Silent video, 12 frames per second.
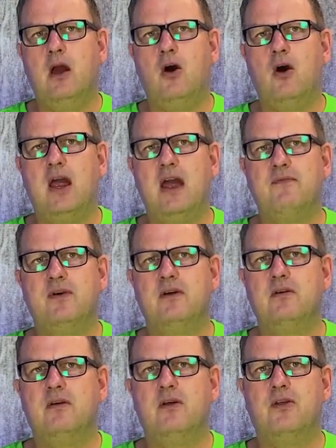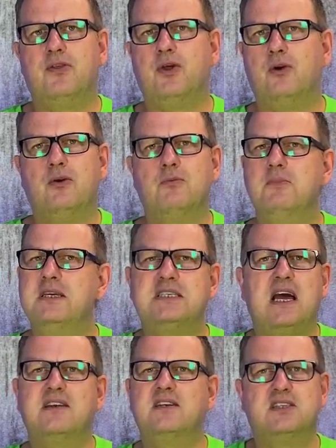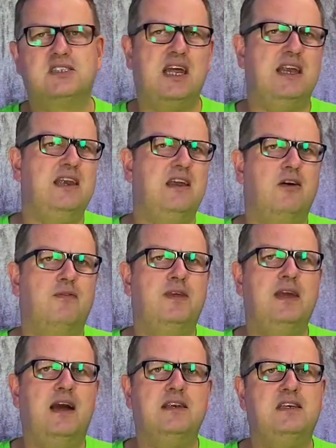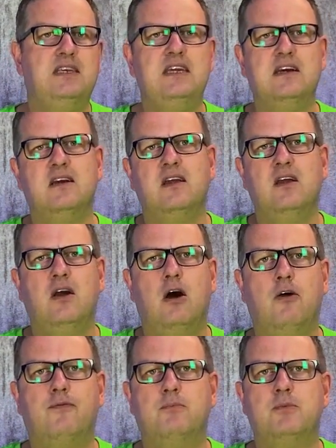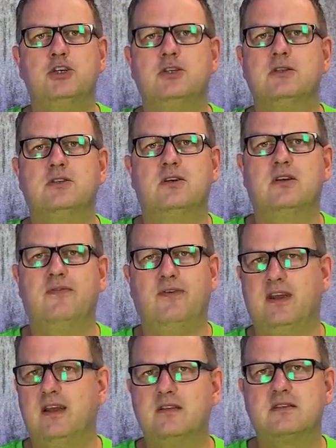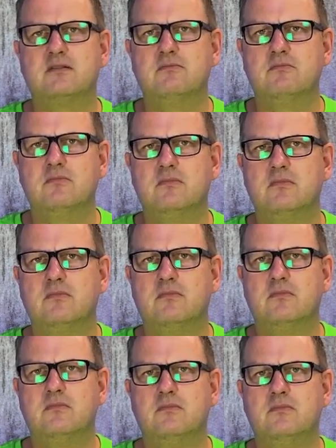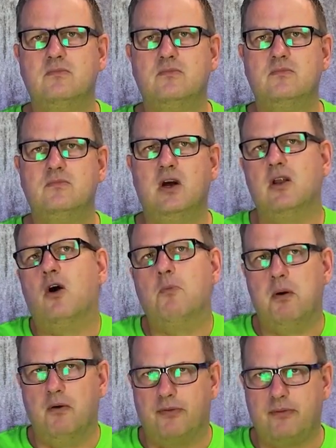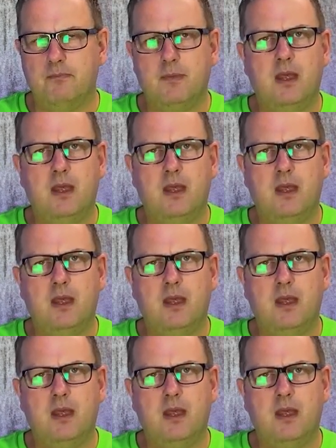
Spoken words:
or have a thorough misunderstanding of the idea of emission certificates. Well, or both.